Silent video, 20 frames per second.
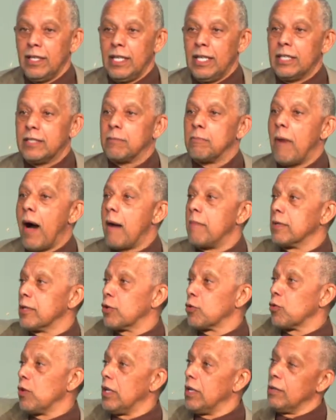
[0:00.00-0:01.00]
It's Mama
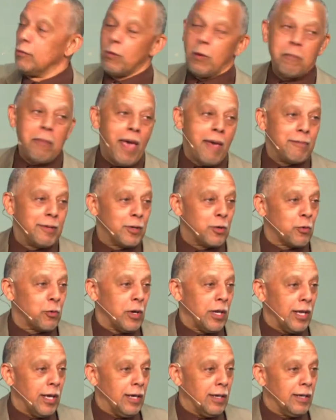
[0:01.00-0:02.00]
Gorilla with Baby
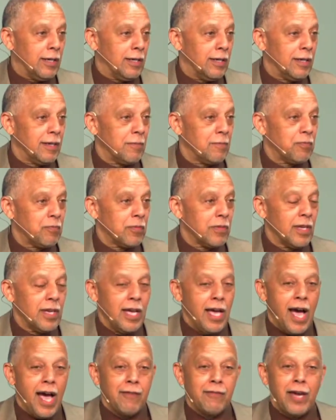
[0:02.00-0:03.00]
Gorilla.
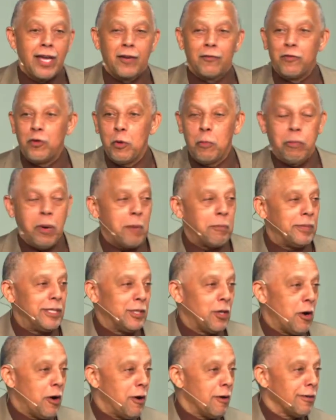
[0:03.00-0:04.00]
I've got a few puppy
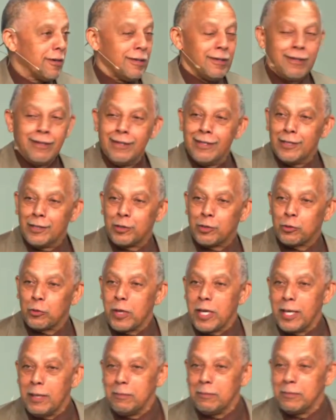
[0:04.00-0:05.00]
dog
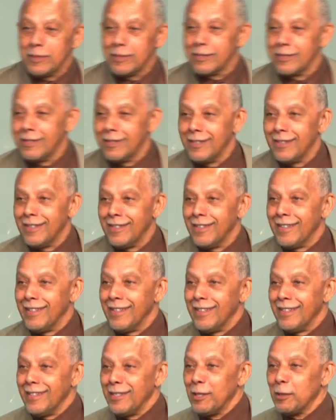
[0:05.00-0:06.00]
streams,
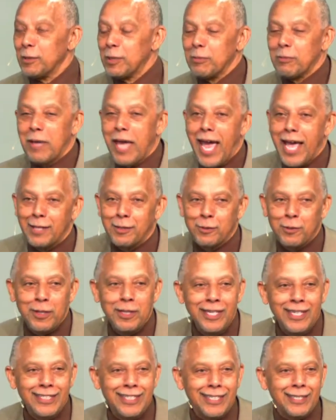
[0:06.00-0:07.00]
you know, some cat streams.
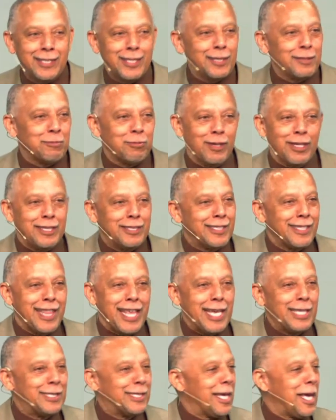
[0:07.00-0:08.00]
Just some
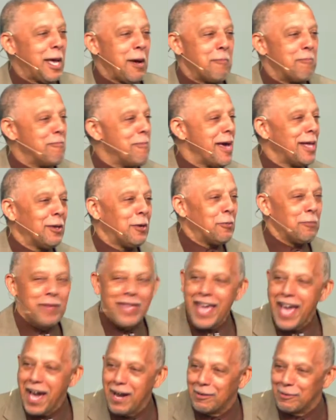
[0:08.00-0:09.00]
things to help mellow
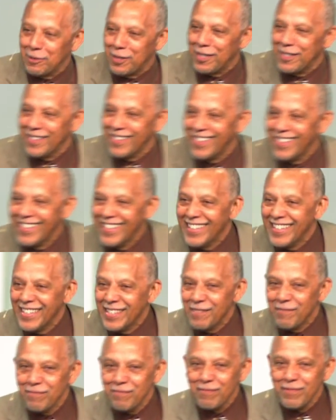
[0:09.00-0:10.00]
me out.
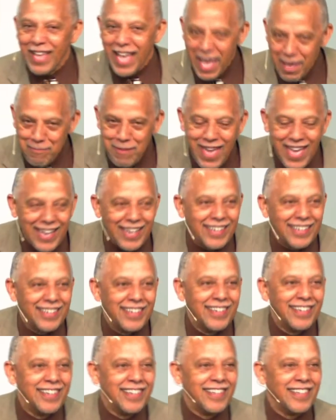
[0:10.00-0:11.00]
Amen.
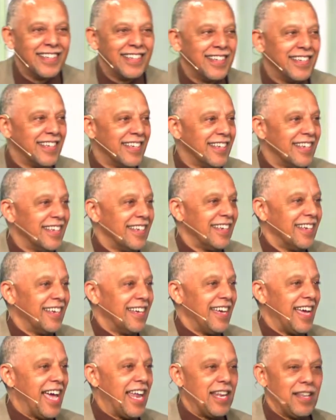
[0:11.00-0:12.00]

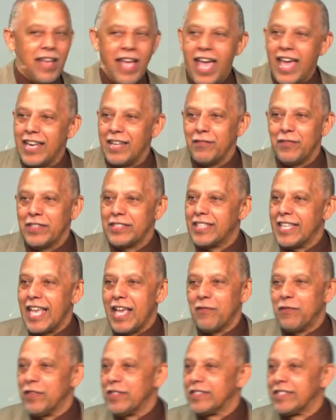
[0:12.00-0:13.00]
And
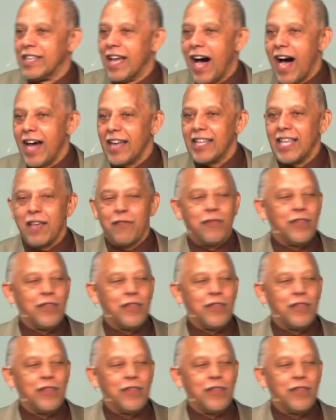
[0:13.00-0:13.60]
if it's not